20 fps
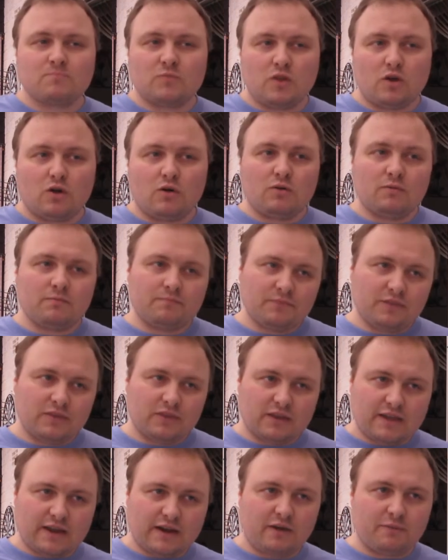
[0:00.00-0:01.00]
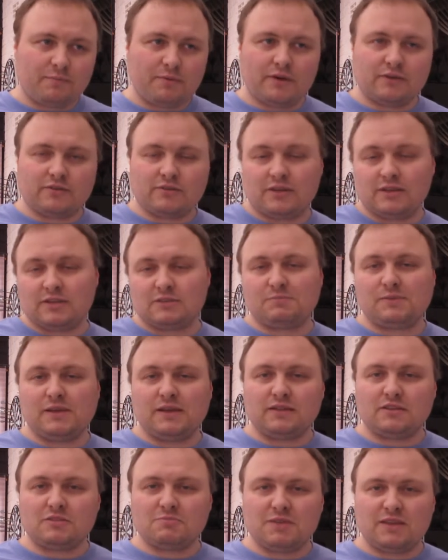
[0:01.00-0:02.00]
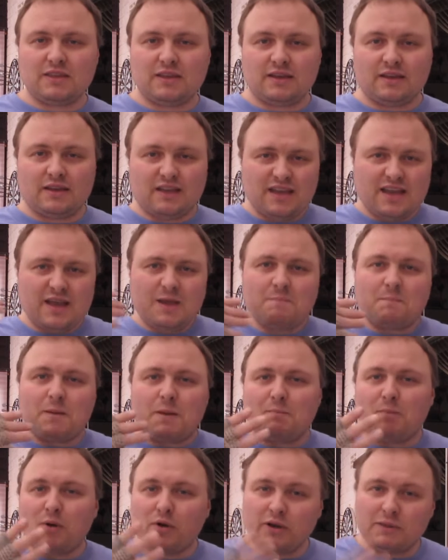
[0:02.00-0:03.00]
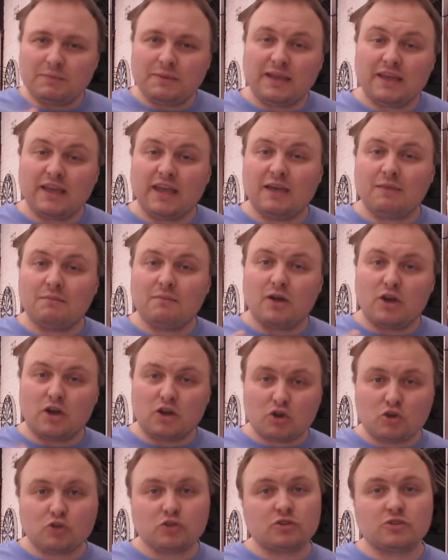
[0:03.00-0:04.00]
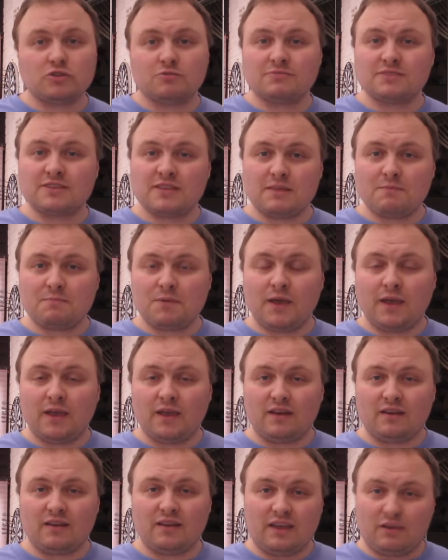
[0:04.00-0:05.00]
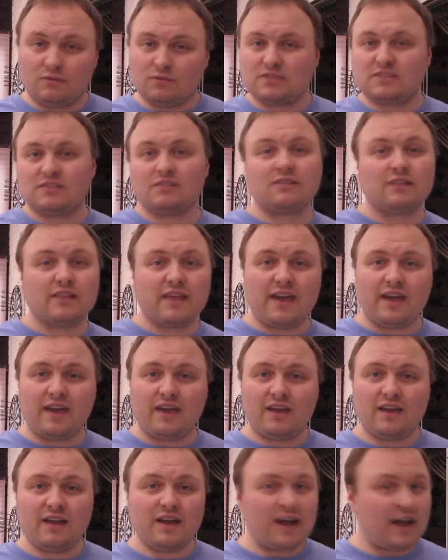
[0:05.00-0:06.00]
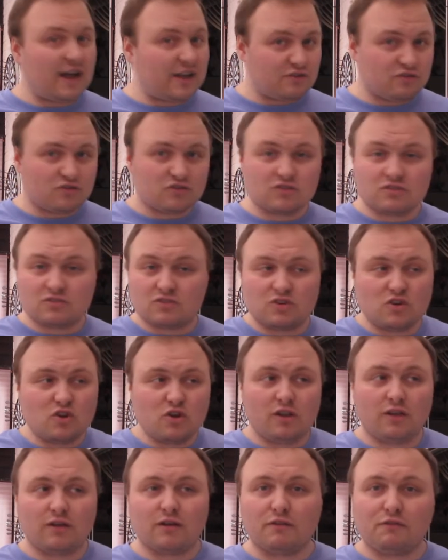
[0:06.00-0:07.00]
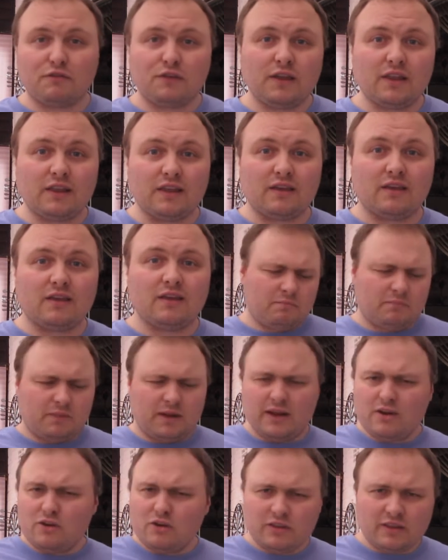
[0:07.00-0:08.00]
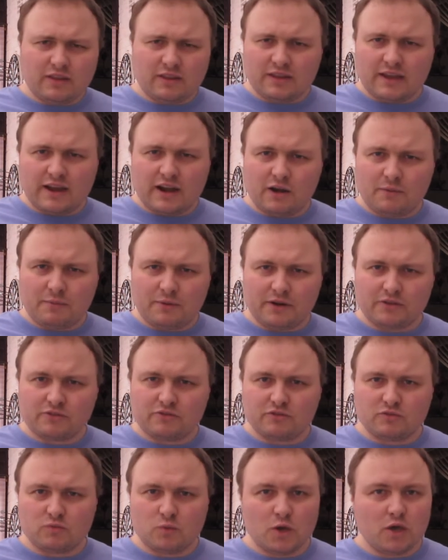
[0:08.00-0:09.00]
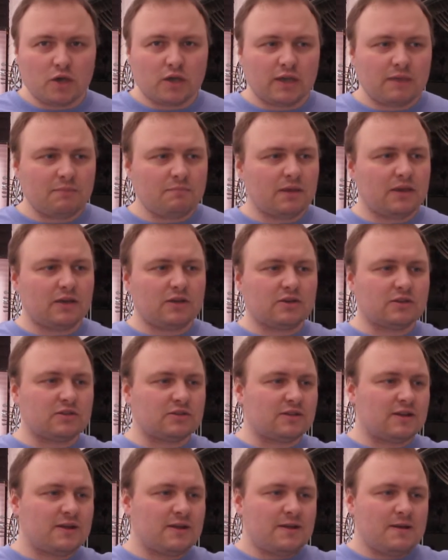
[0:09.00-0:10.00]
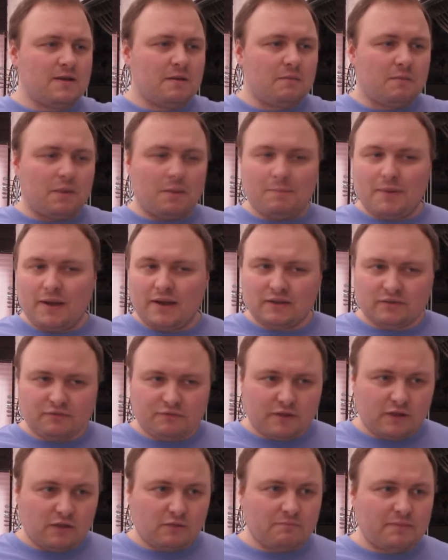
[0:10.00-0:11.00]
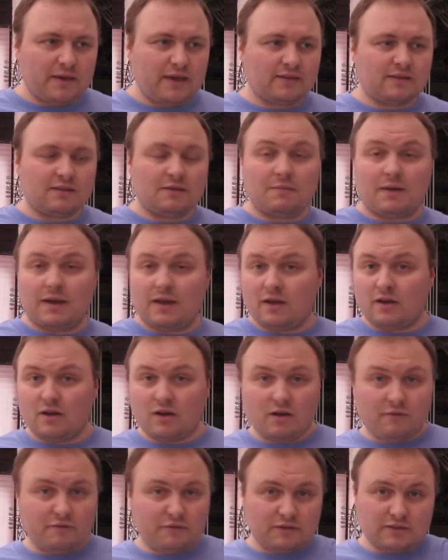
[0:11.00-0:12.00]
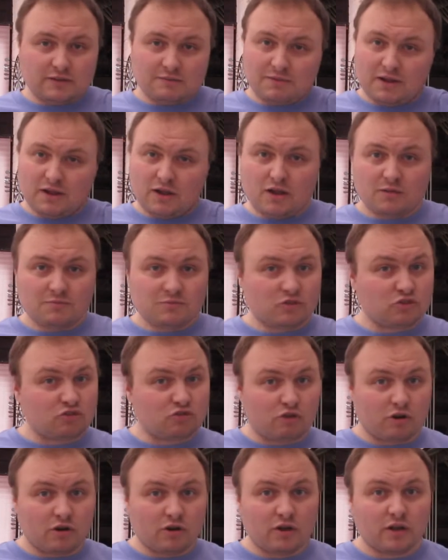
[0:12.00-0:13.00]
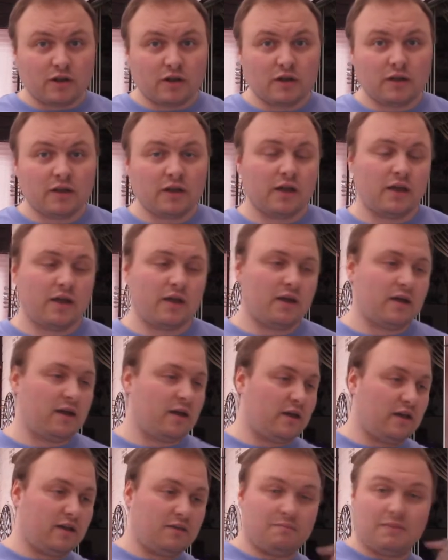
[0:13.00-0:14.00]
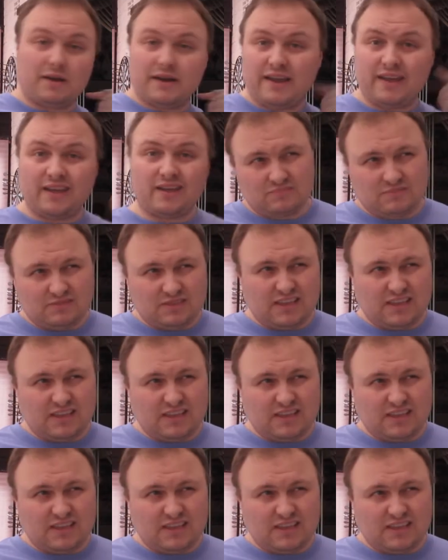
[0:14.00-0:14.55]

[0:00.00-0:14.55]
No, the chiropractor explained to me that my body became accustomed to the pain. It was still there, I just could no longer feel it. But I know that the chiropractor is working because my back's felt better, my arm's stronger, my neck.